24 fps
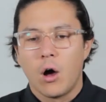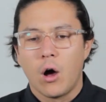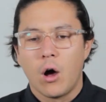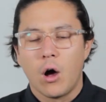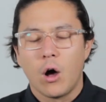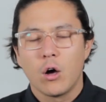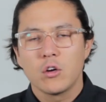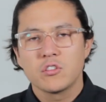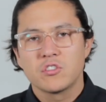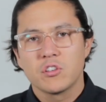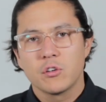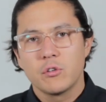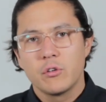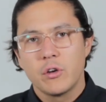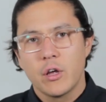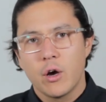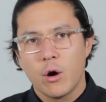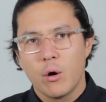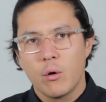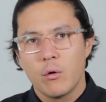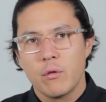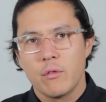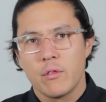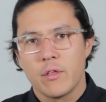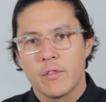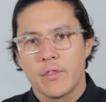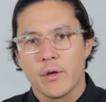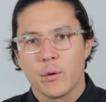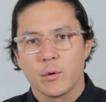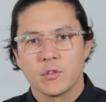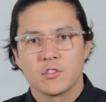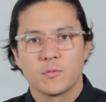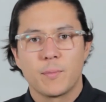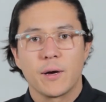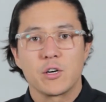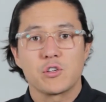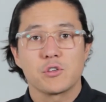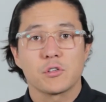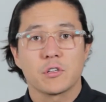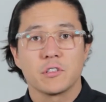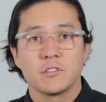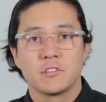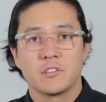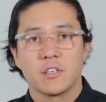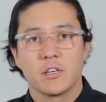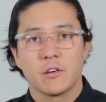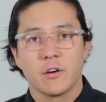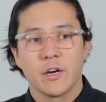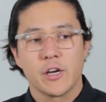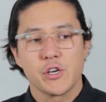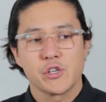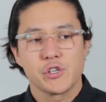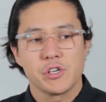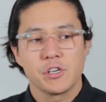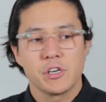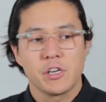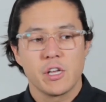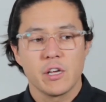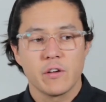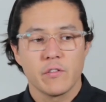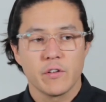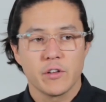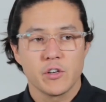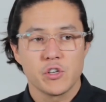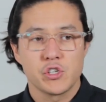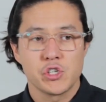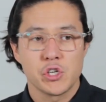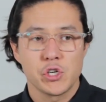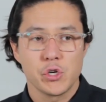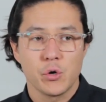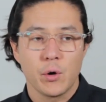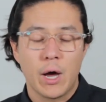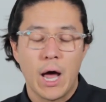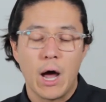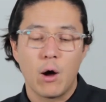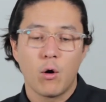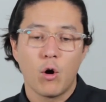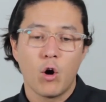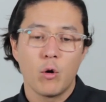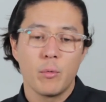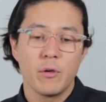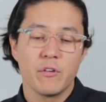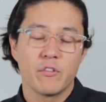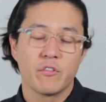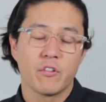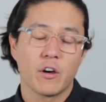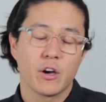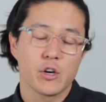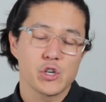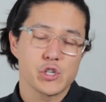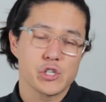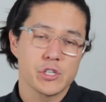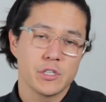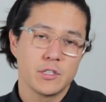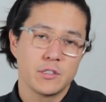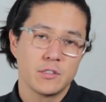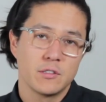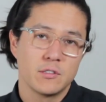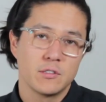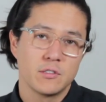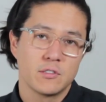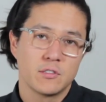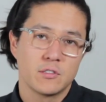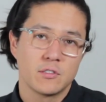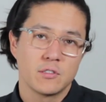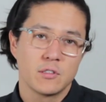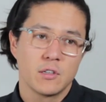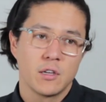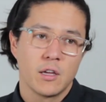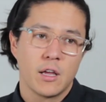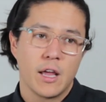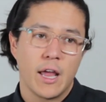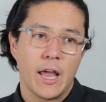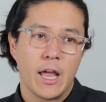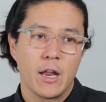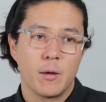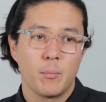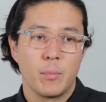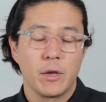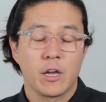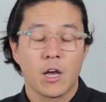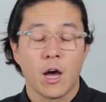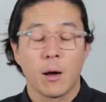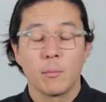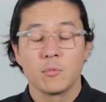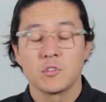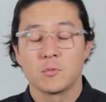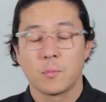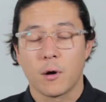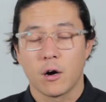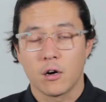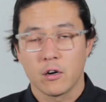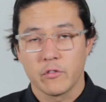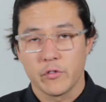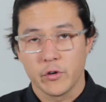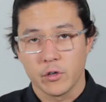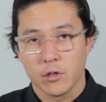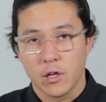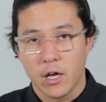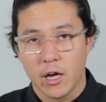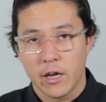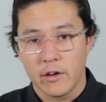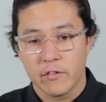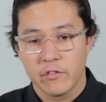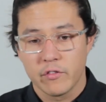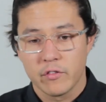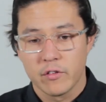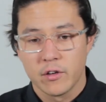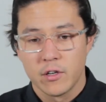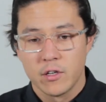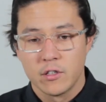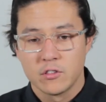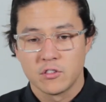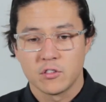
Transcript: Also note that there was special consideration given to how OBI functions and becomes part of your life.